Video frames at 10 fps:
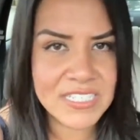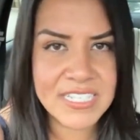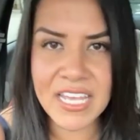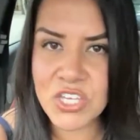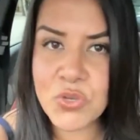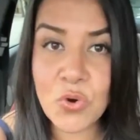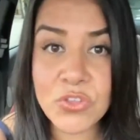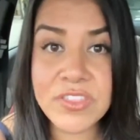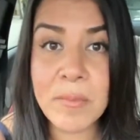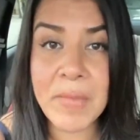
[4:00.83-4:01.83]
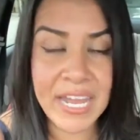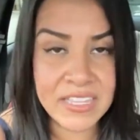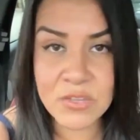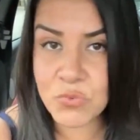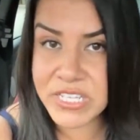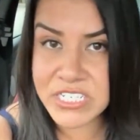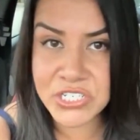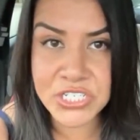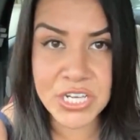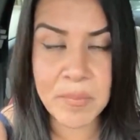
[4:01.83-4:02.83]
Let's say you're the man in the
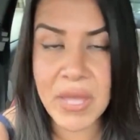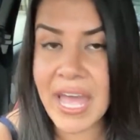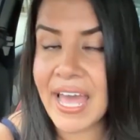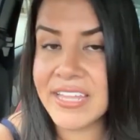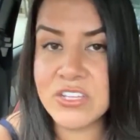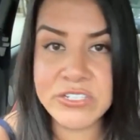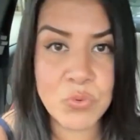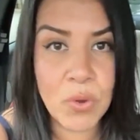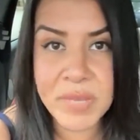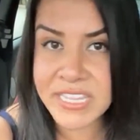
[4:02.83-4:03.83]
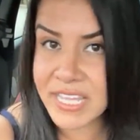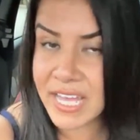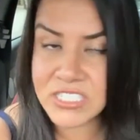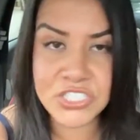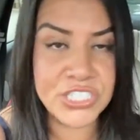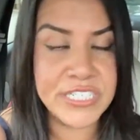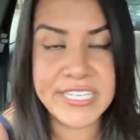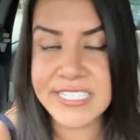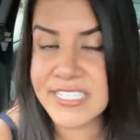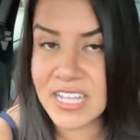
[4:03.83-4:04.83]
relationship and there's a woman that
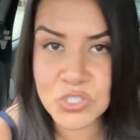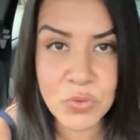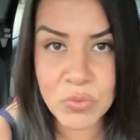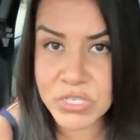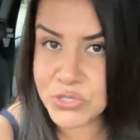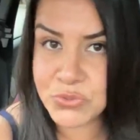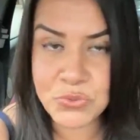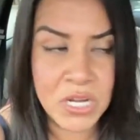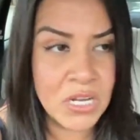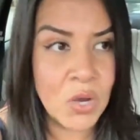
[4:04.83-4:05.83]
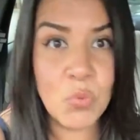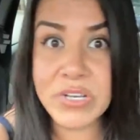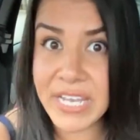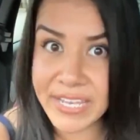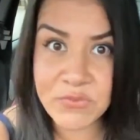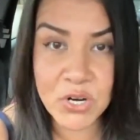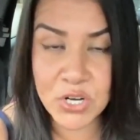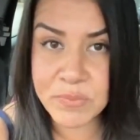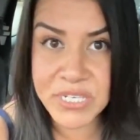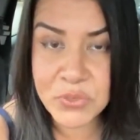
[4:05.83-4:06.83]
she is not doing what you would like for
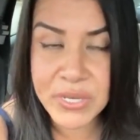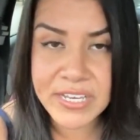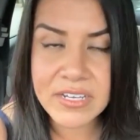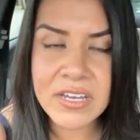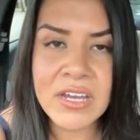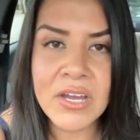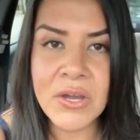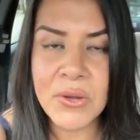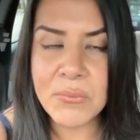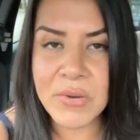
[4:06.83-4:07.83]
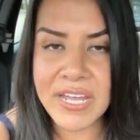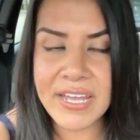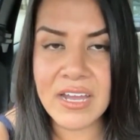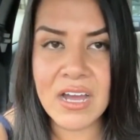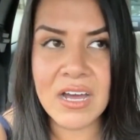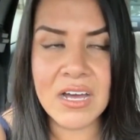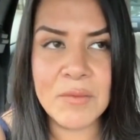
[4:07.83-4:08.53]
her to be doing, right?